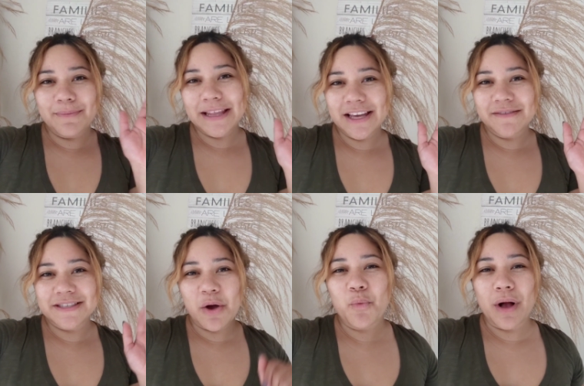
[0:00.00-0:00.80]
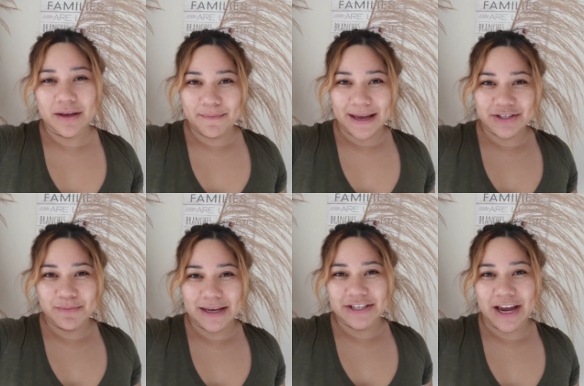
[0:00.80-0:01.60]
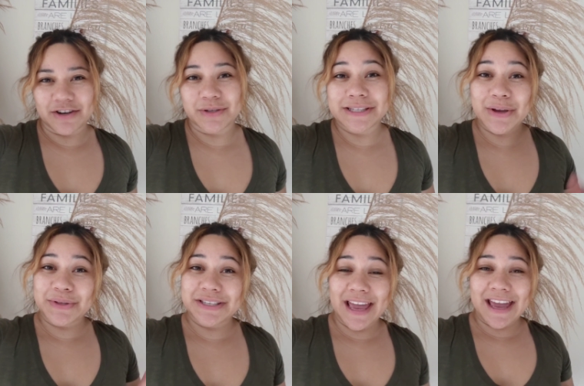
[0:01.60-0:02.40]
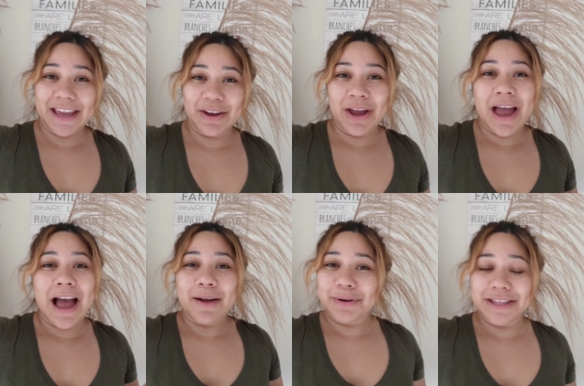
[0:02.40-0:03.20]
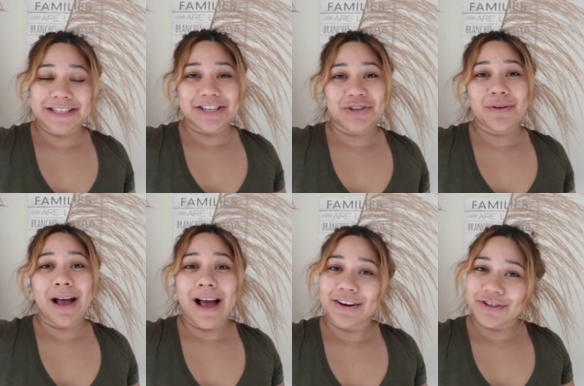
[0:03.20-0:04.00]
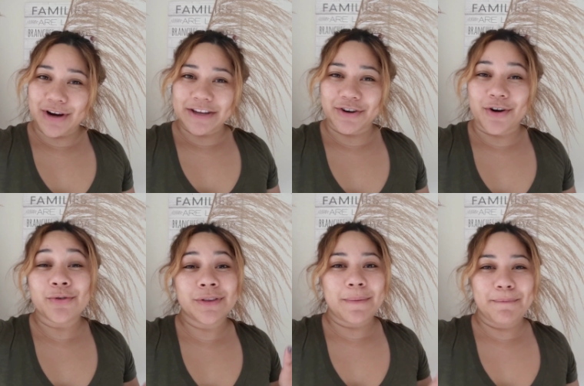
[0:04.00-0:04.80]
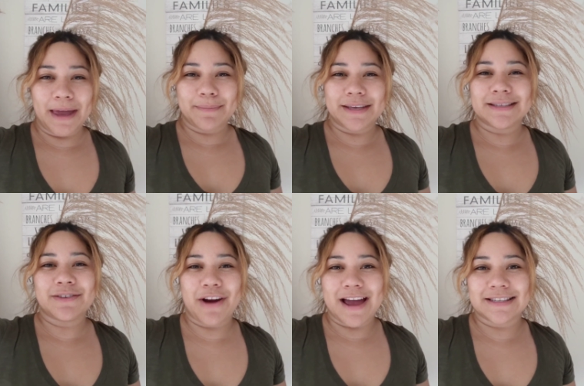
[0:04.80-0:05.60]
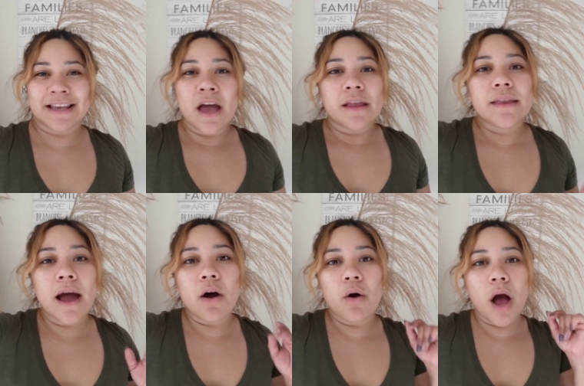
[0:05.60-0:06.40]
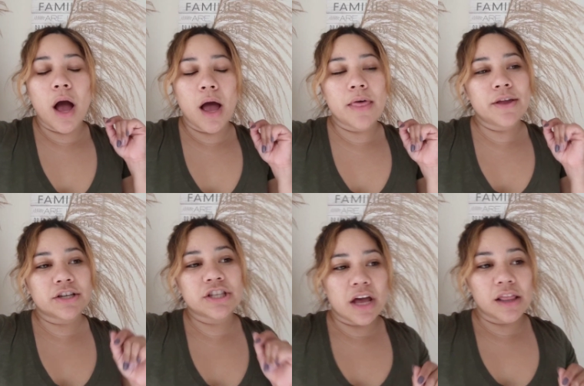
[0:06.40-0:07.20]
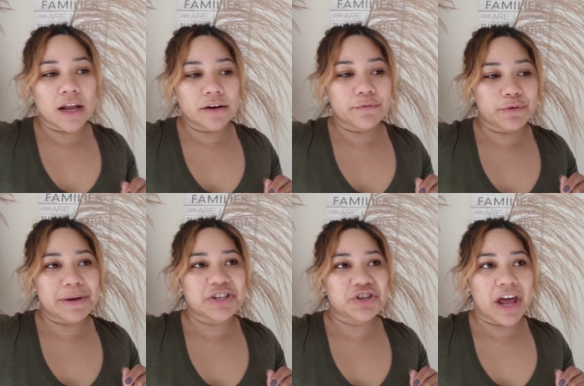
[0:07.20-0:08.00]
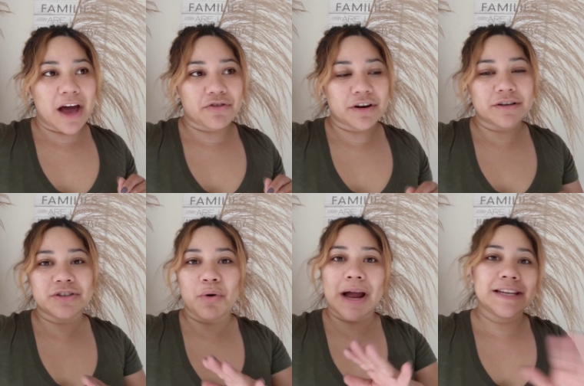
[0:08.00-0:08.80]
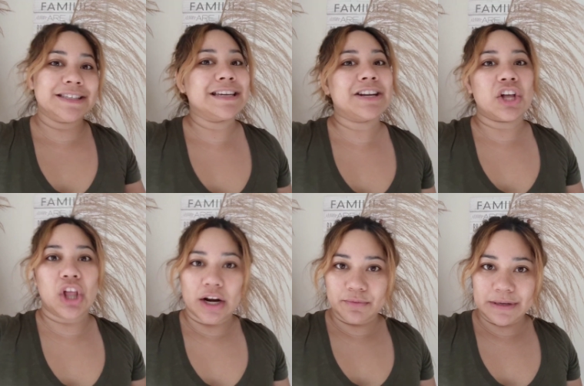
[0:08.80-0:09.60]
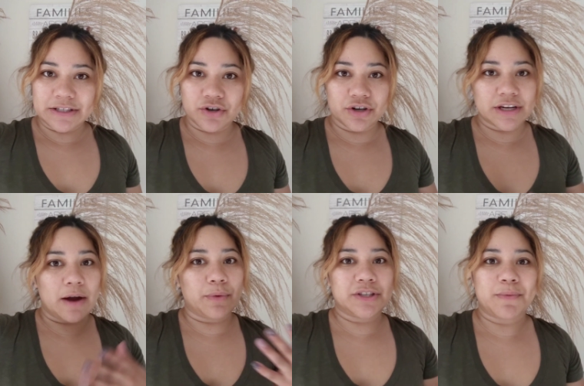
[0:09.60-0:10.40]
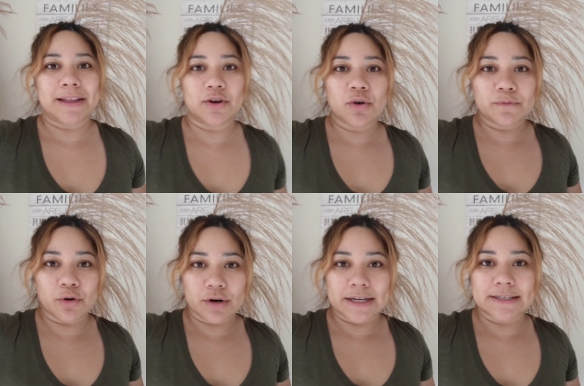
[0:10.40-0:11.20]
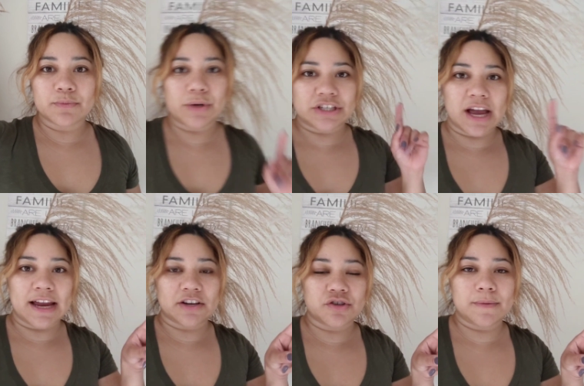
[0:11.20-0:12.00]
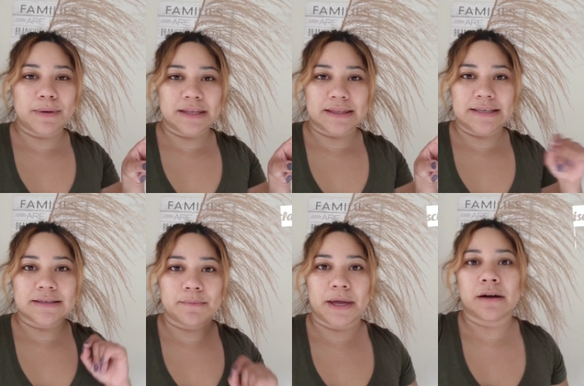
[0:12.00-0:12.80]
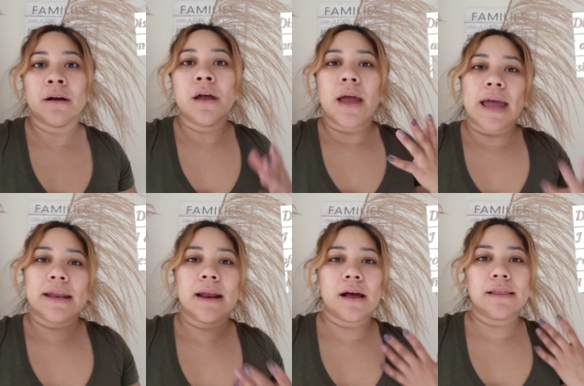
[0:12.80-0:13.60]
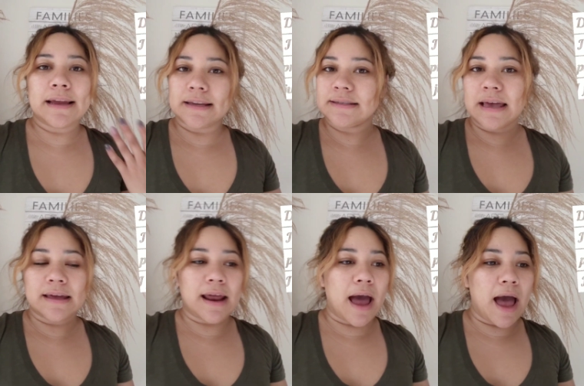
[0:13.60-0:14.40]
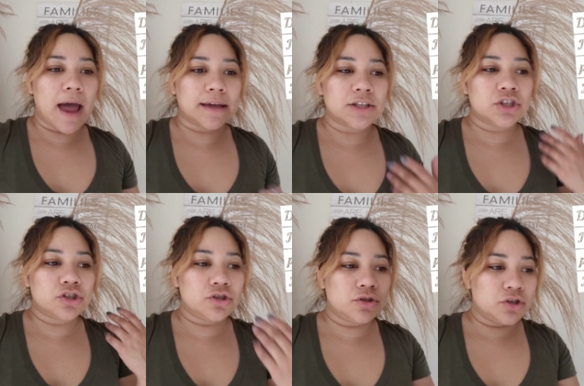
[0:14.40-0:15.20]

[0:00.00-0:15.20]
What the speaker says: Hello my loves, welcome back to my channel. So today I'm going to teach you how to dry your own Pampas grass. Now there's not a lot of information out there, so I did a lot of research. I went to my local florist, which I actually picked these up there, and like I said, I